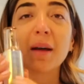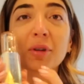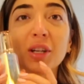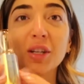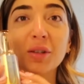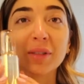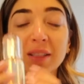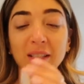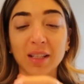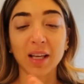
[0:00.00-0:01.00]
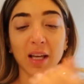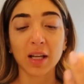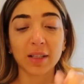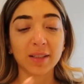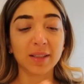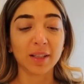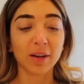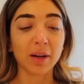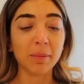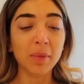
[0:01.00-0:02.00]
I'm going to use the
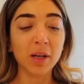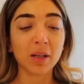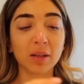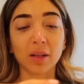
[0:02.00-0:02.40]
serum,